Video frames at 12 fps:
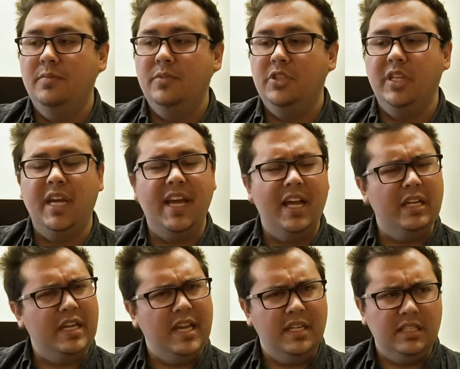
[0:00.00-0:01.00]
she and I had a
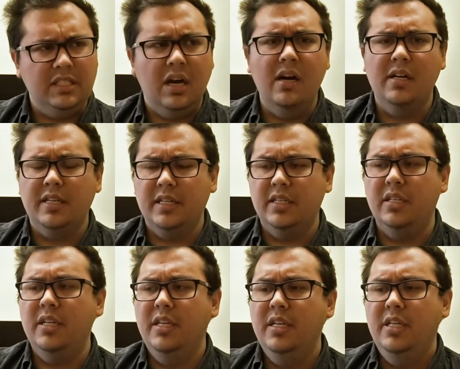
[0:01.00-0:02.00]
candid talk, and
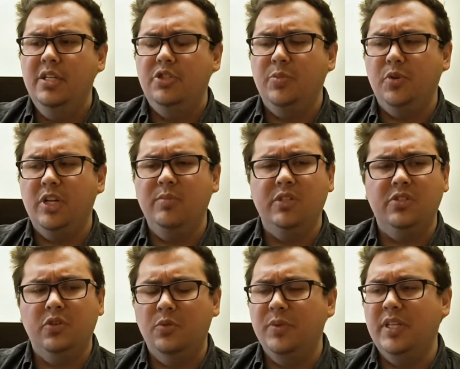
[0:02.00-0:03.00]
she pretty much
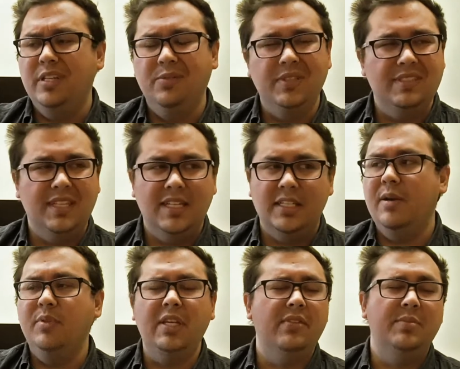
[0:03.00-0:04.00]
told me, you know what, Zach, I can't
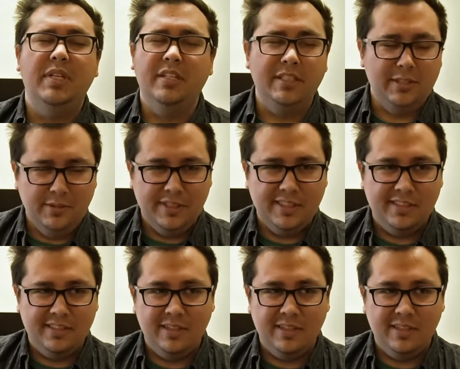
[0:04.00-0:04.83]
believe I'm telling you this.